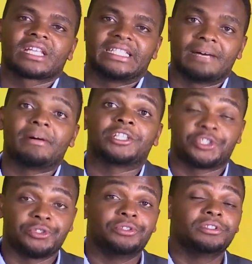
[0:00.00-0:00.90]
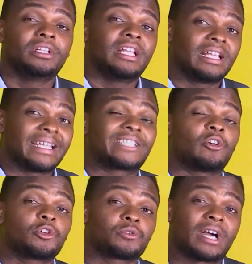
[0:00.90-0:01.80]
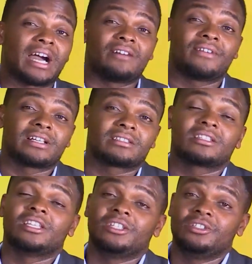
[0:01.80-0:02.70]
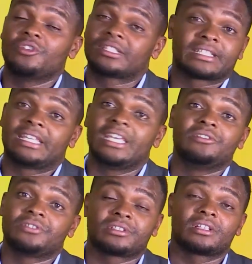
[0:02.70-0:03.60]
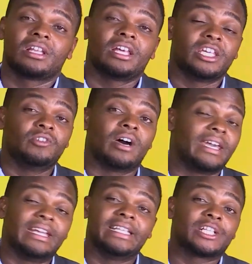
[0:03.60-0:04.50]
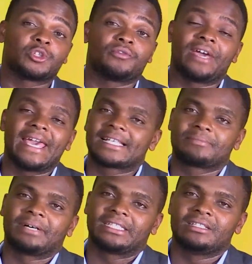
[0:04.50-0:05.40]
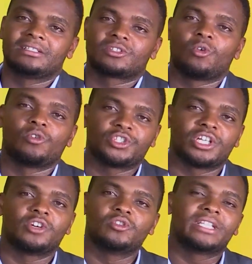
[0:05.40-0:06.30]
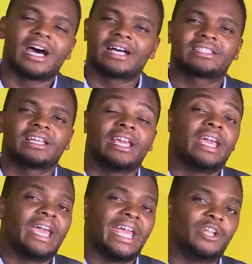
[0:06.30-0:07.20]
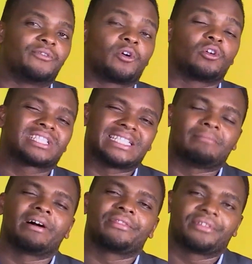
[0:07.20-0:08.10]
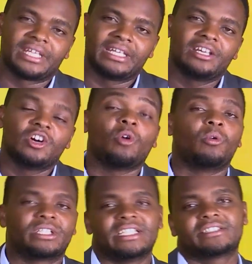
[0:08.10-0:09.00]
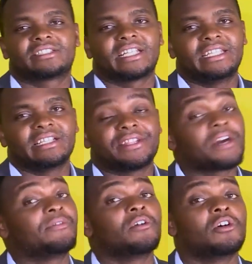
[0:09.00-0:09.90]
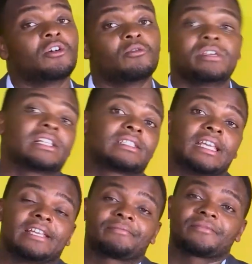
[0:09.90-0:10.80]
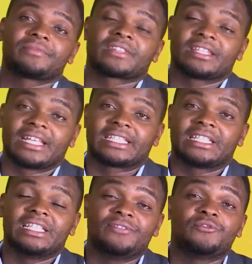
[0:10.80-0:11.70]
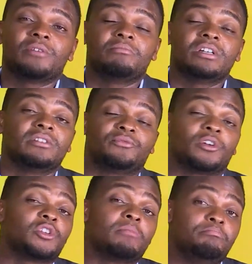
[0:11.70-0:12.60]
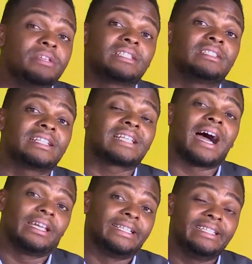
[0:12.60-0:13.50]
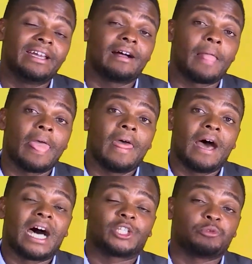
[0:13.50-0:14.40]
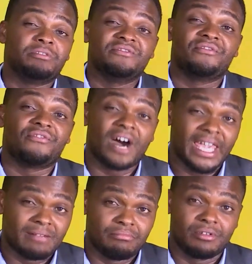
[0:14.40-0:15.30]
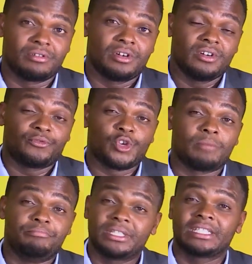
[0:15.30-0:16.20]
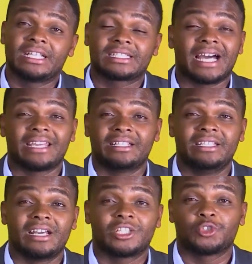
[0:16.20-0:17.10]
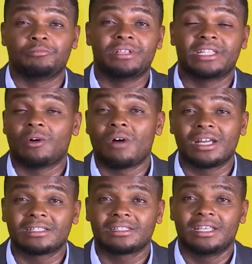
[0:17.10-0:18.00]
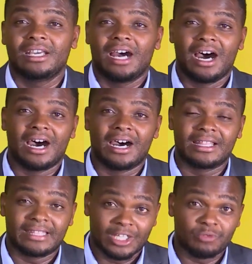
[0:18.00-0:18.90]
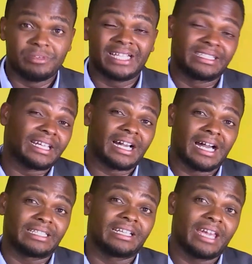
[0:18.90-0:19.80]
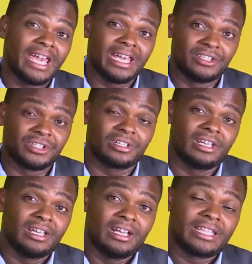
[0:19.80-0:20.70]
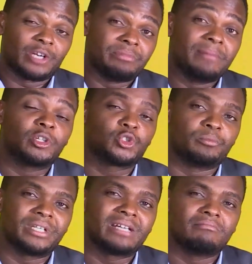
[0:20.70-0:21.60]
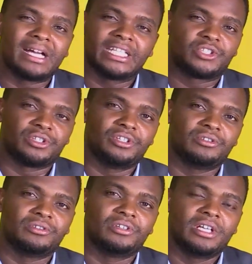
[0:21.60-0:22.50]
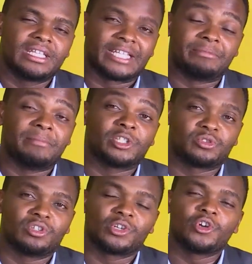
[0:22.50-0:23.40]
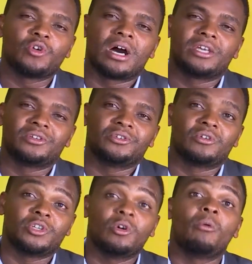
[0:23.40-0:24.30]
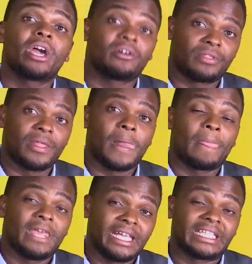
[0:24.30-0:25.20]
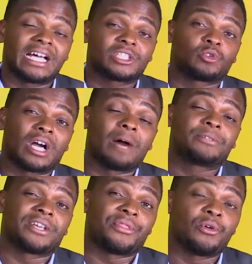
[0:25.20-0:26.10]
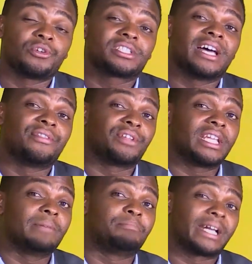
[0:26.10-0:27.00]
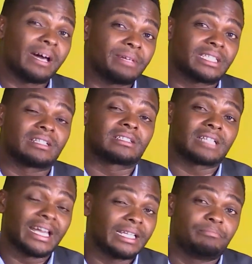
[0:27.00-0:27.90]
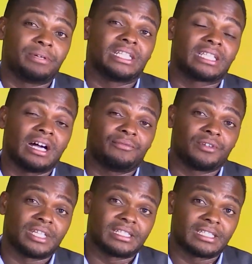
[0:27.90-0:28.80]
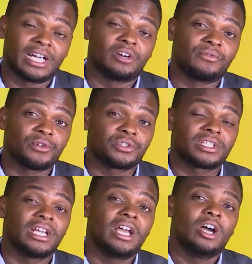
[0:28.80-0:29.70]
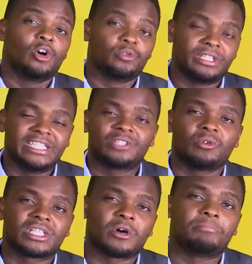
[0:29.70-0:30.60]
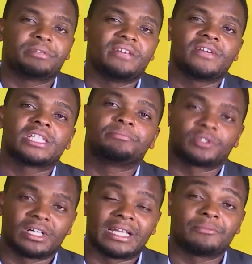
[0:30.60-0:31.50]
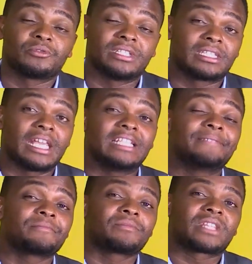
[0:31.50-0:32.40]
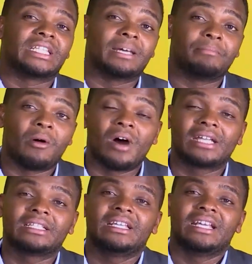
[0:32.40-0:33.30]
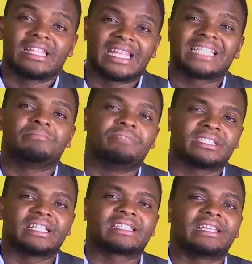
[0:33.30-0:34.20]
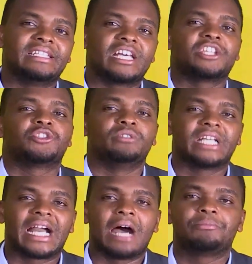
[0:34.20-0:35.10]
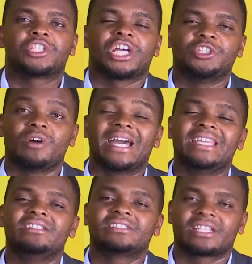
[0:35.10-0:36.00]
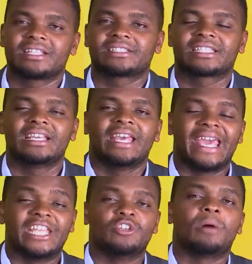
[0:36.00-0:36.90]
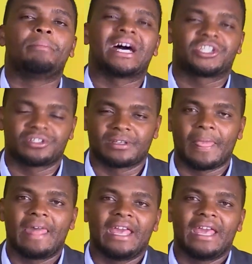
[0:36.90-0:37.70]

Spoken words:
Number two, that also covers your skills, your areas of expertise, what you're good at. And of course, number three, what is trading. Therefore, we are saying that for your business idea to be viable, for your business idea to be the one that will be at the cutting edge, that will be able to bring money to you, that will be able to grow your wealth, it has to capture those three parameters. I repeat, for the sake of those who didn't watch our previous programs, we said, number one, that business idea should capture your interest and your passion.